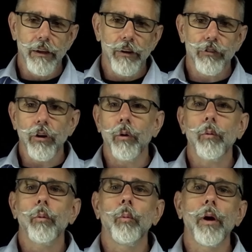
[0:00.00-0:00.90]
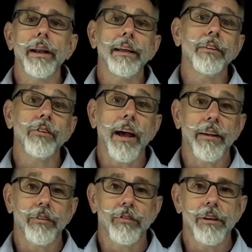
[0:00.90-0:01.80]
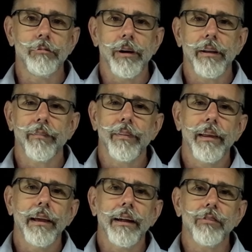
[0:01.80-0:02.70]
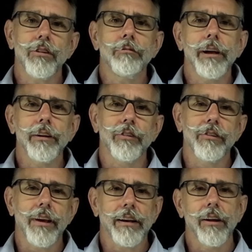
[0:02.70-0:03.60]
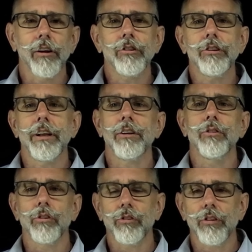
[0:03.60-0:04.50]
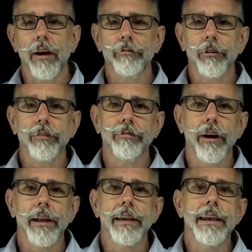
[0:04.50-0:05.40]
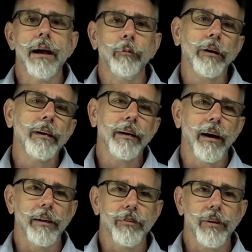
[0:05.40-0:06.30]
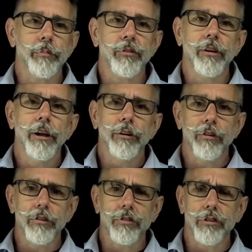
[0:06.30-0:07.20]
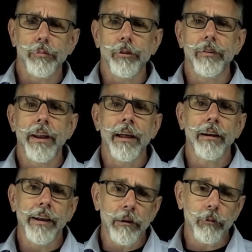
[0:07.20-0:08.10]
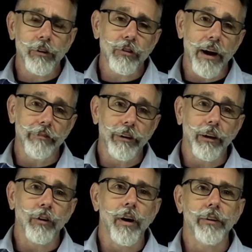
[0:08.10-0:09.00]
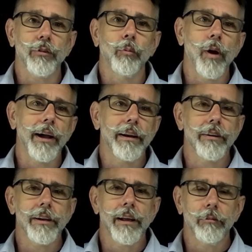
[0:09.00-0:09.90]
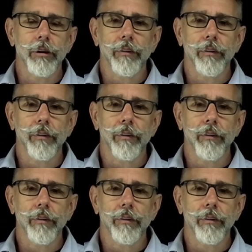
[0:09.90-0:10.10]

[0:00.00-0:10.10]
So, what is SD-WAN? SD-WAN is a technology that uses software-defined networking concepts to distribute network traffic across a wide area network.